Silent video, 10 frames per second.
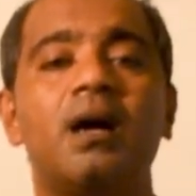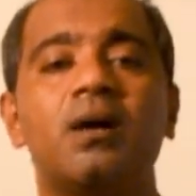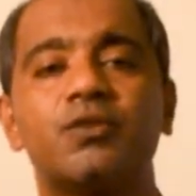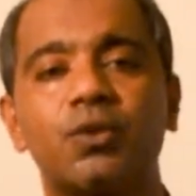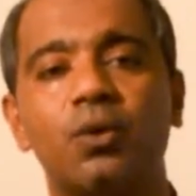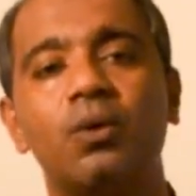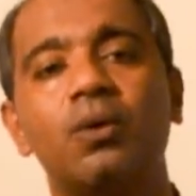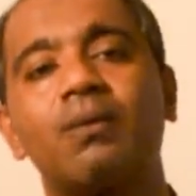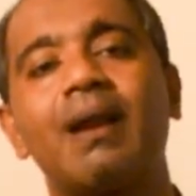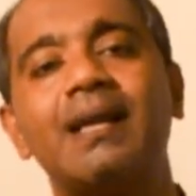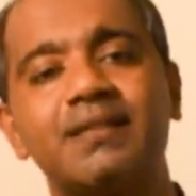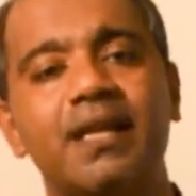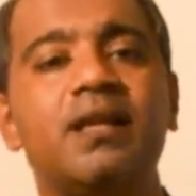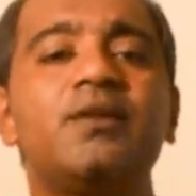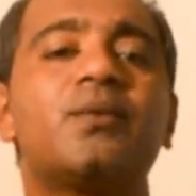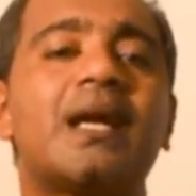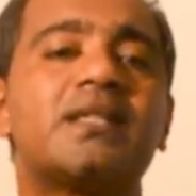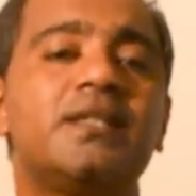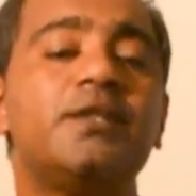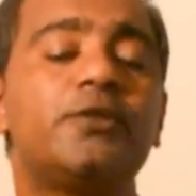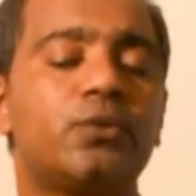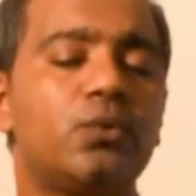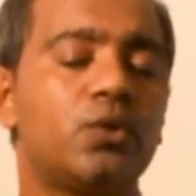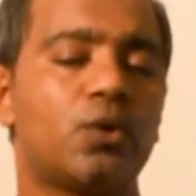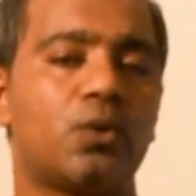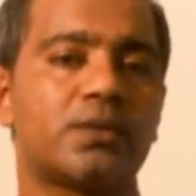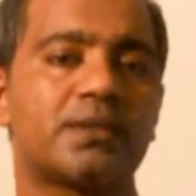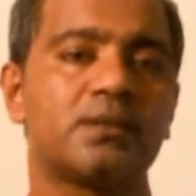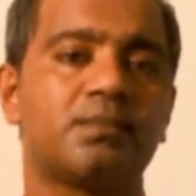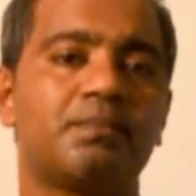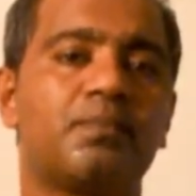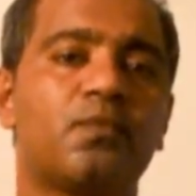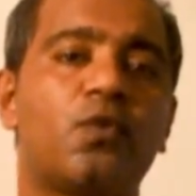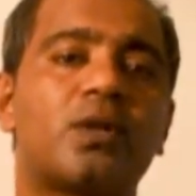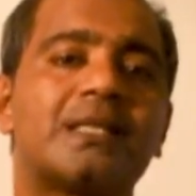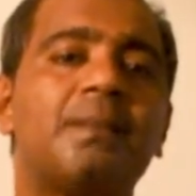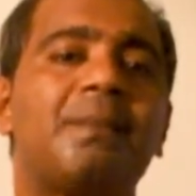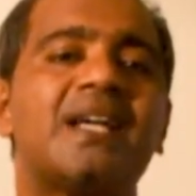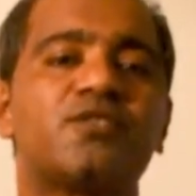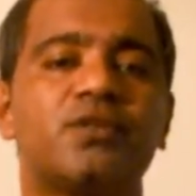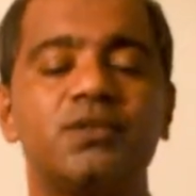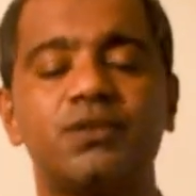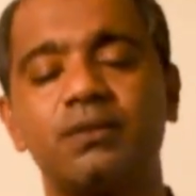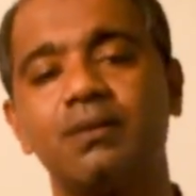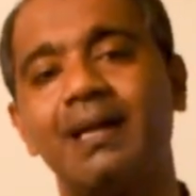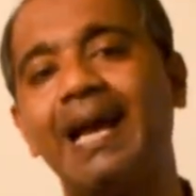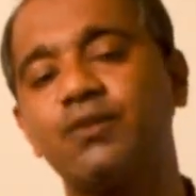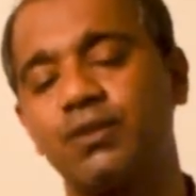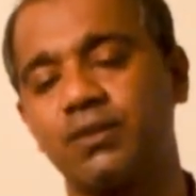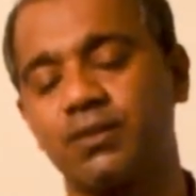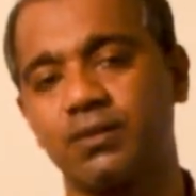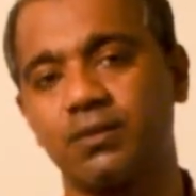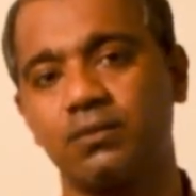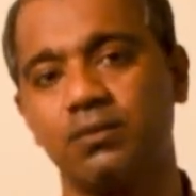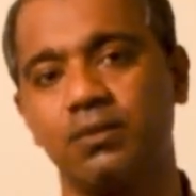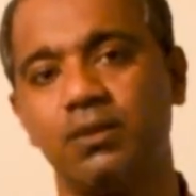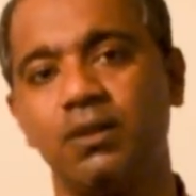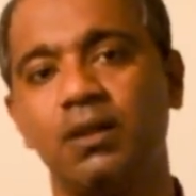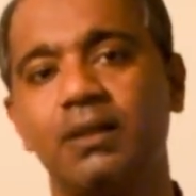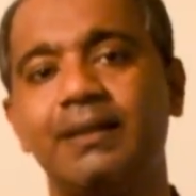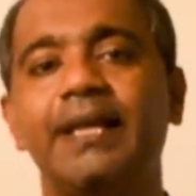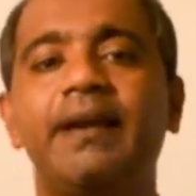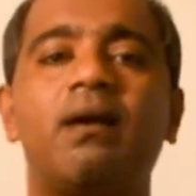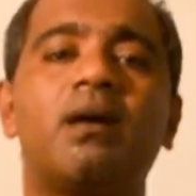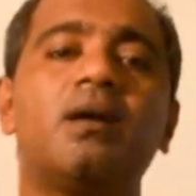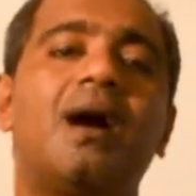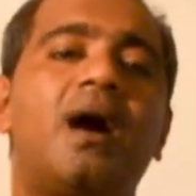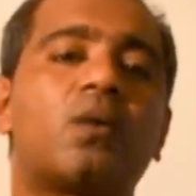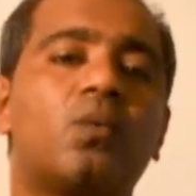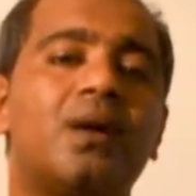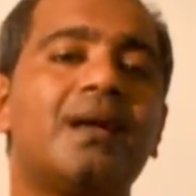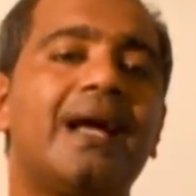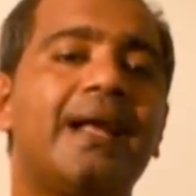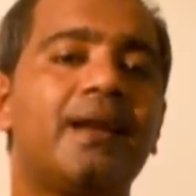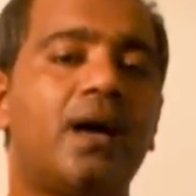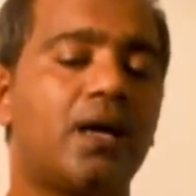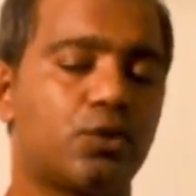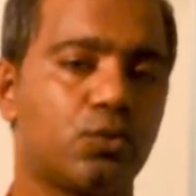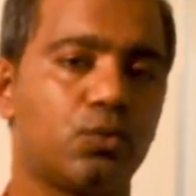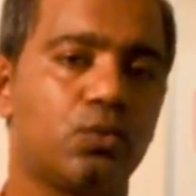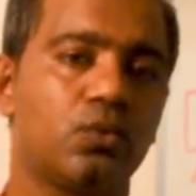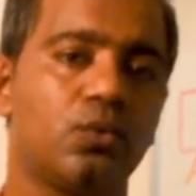So right side you can see 2 doors for the passenger access. They are R1 and R2.